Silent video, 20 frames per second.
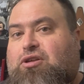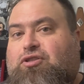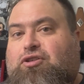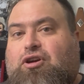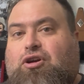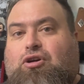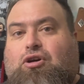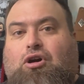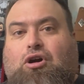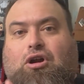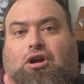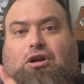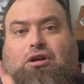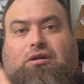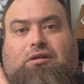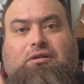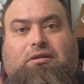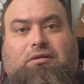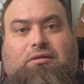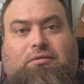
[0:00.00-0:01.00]
there are
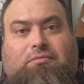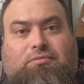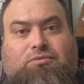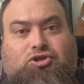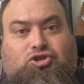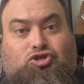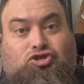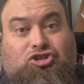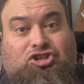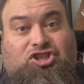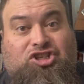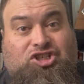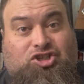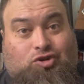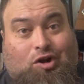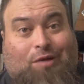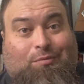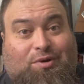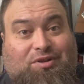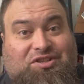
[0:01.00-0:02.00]

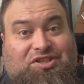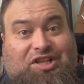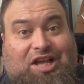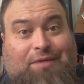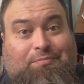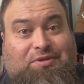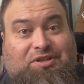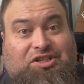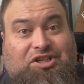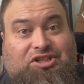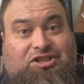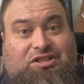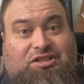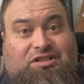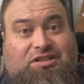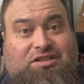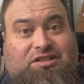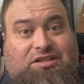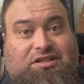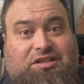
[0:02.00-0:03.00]
trombone slide
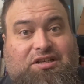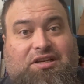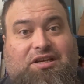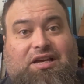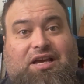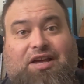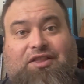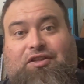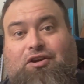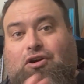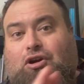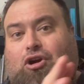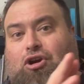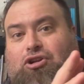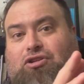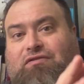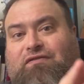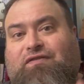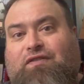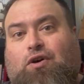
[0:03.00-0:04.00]
positions and there are
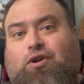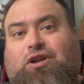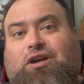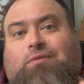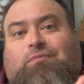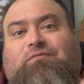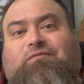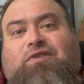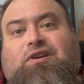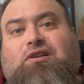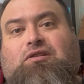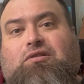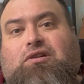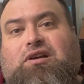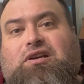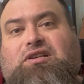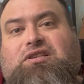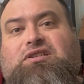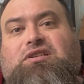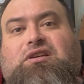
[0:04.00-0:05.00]
euphonium
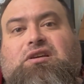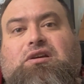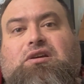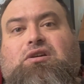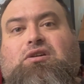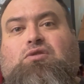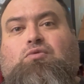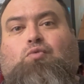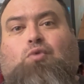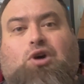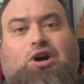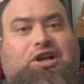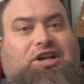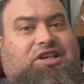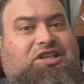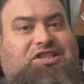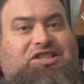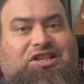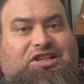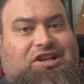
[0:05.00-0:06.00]
fingerings. One
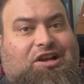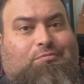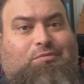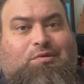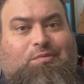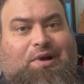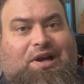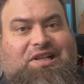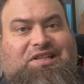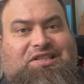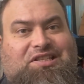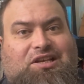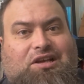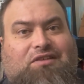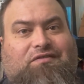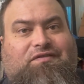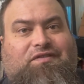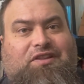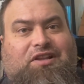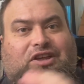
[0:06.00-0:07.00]
is the number by
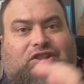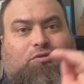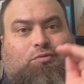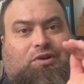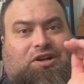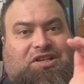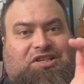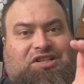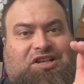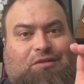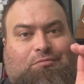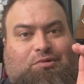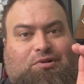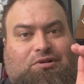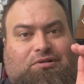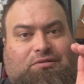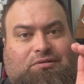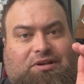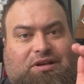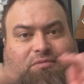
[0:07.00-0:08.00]
itself, and the other one is
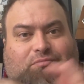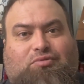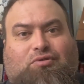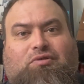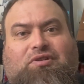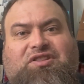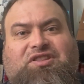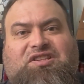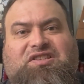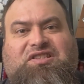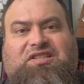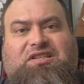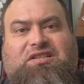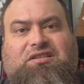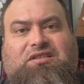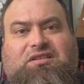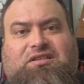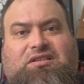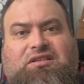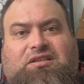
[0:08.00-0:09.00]
number in
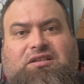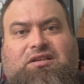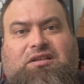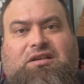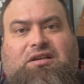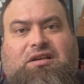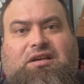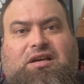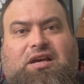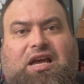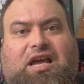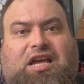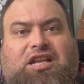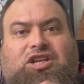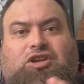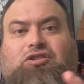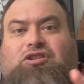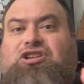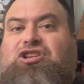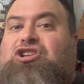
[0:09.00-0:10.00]
parentheses. And
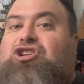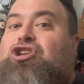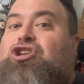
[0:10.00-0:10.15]
you need to